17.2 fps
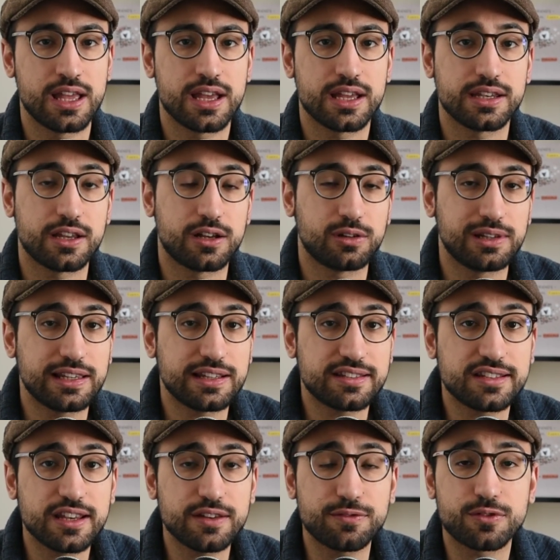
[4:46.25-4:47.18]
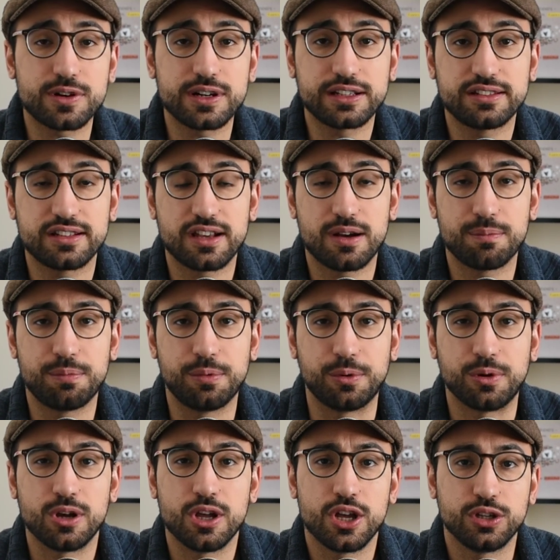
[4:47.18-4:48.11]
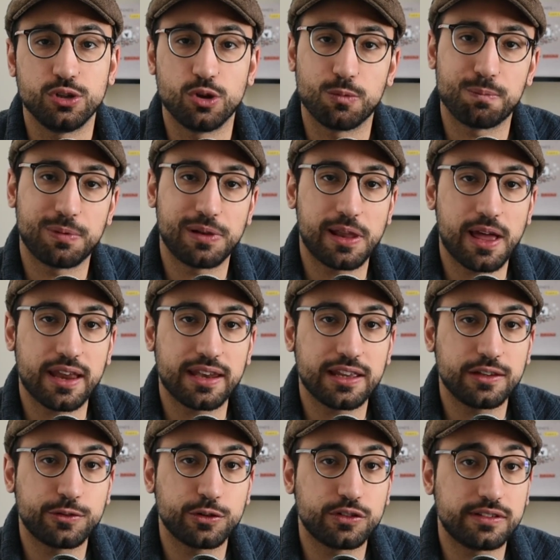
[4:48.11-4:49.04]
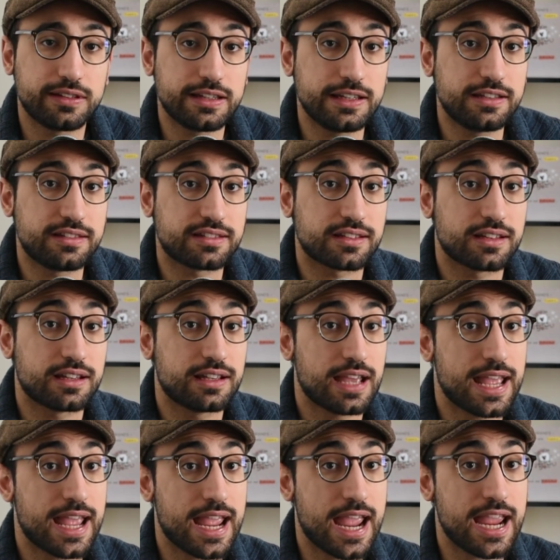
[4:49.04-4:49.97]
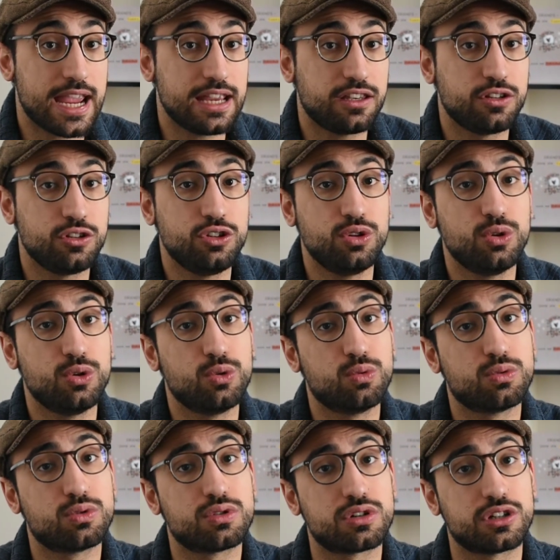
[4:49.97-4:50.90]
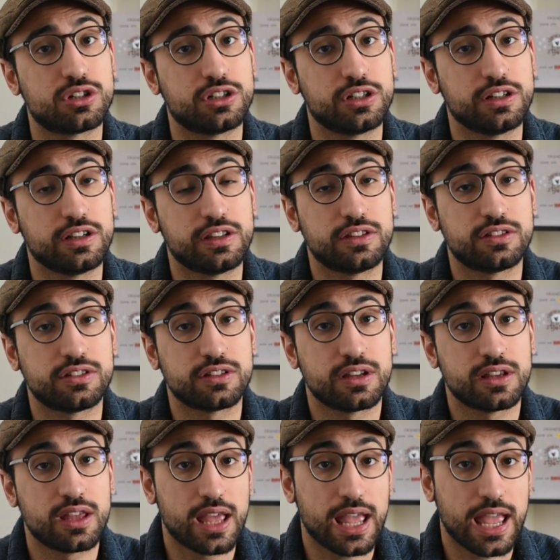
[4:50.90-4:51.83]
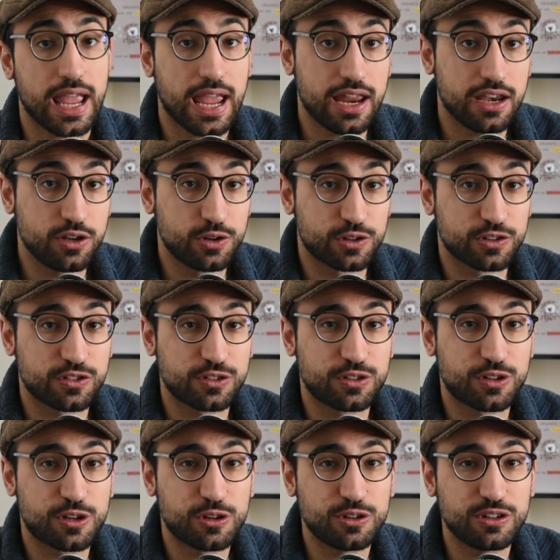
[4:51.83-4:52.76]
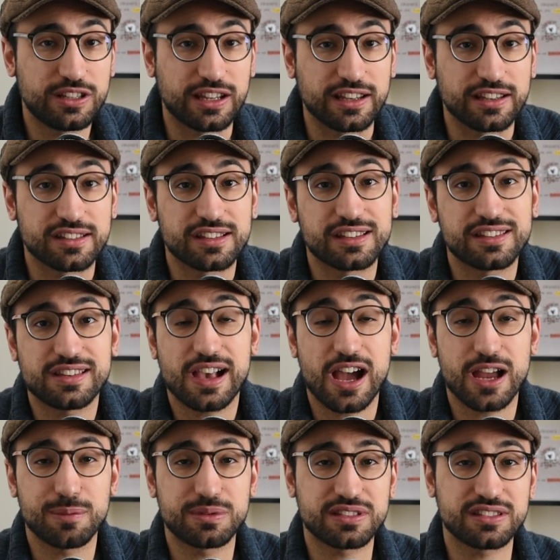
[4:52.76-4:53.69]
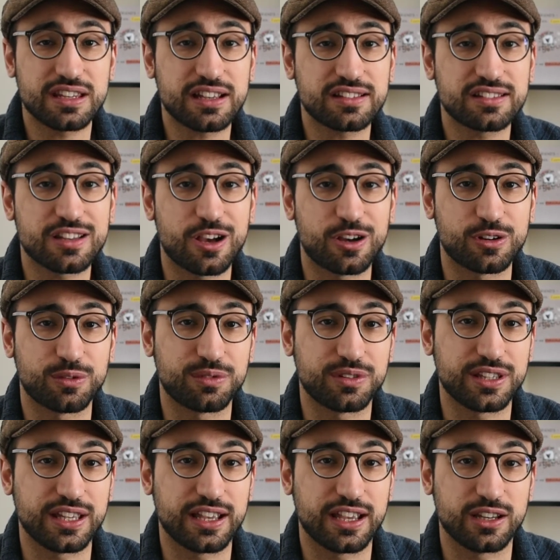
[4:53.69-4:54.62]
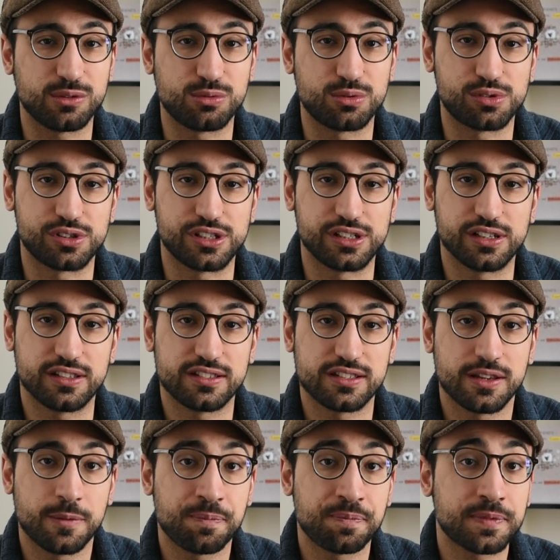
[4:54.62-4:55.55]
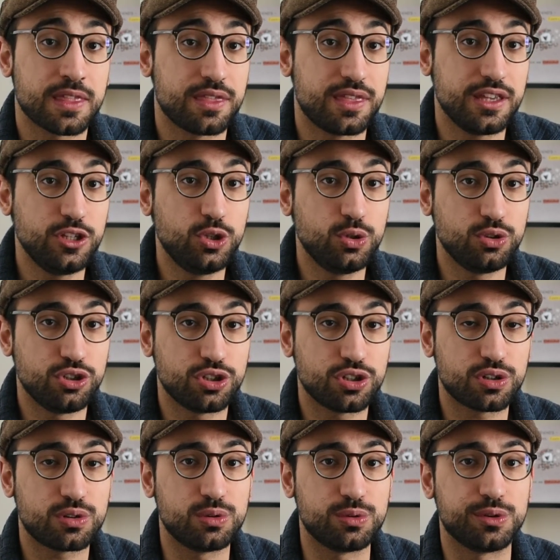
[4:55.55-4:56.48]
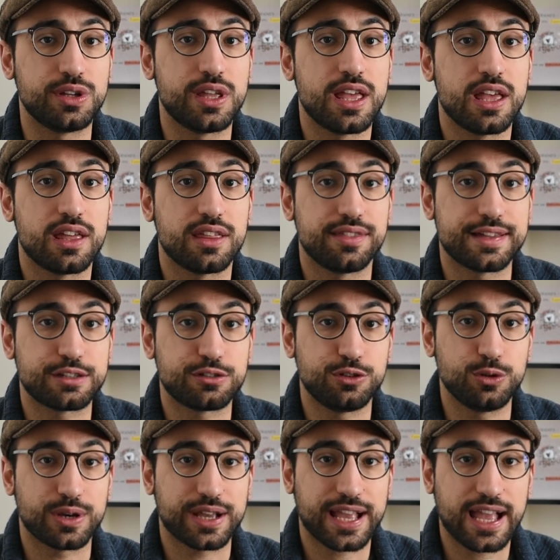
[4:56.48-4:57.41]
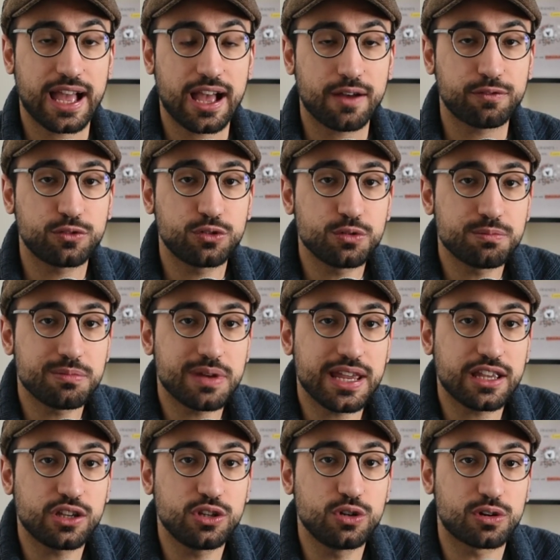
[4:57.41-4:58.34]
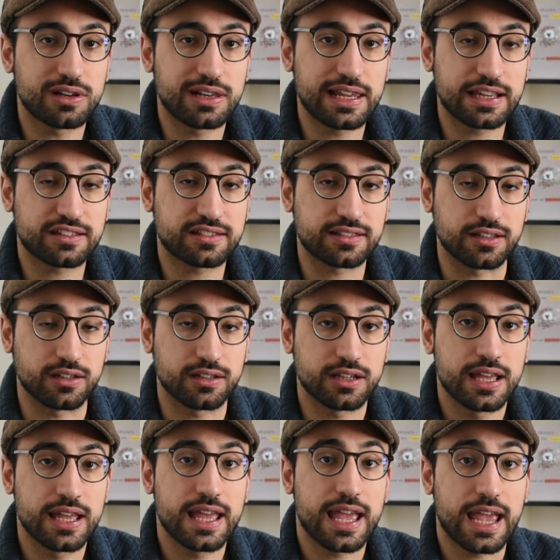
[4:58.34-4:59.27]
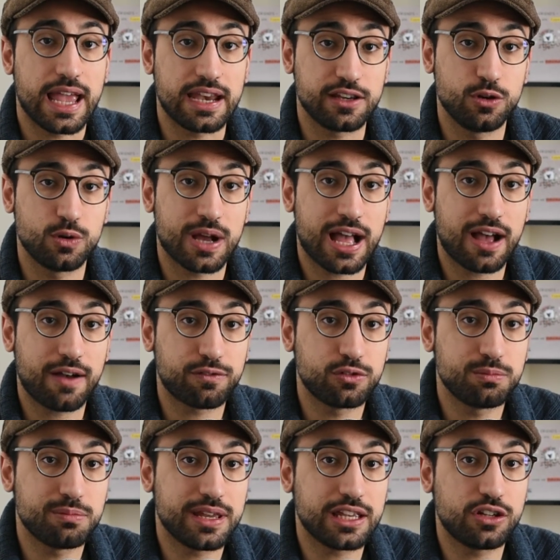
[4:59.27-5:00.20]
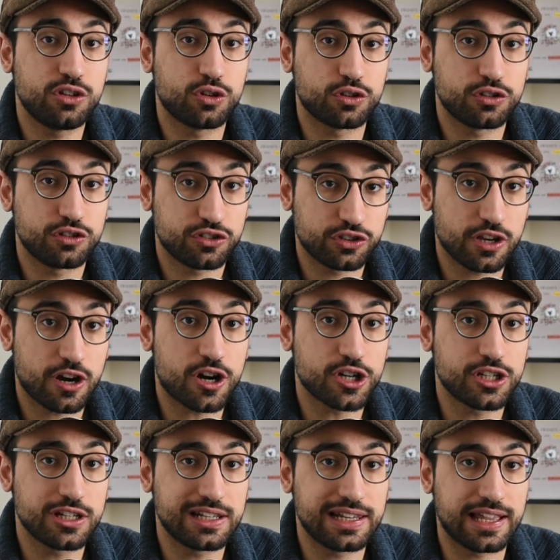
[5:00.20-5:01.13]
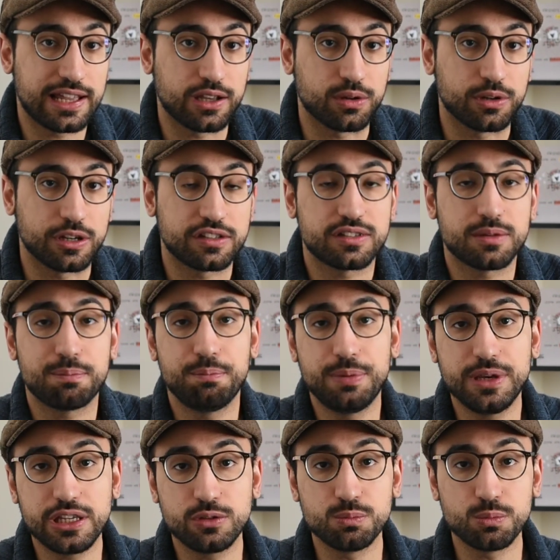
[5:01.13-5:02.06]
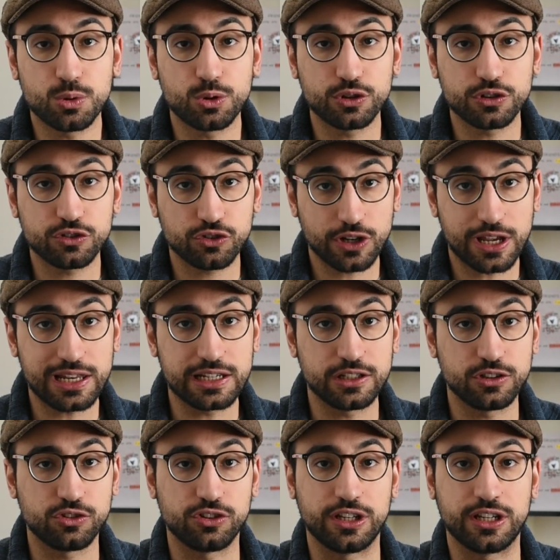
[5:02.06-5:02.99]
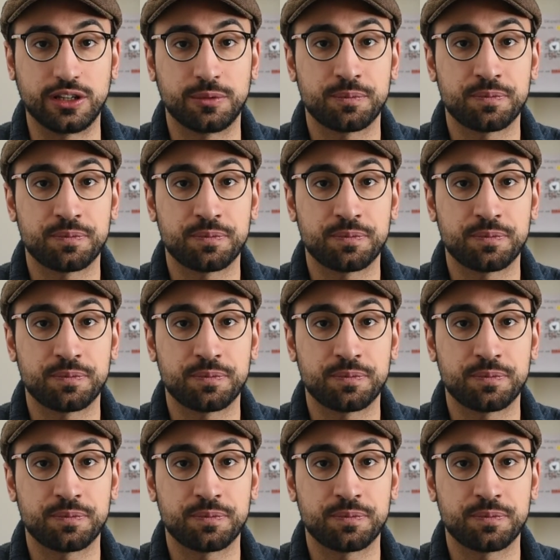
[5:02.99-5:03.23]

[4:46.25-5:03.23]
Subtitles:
Now, let's say, for example, you're planning to teach 8 new words, and your students type 6 out of the 8 words, then you know that you have to make your lesson and you have to make your target language a bit more challenging.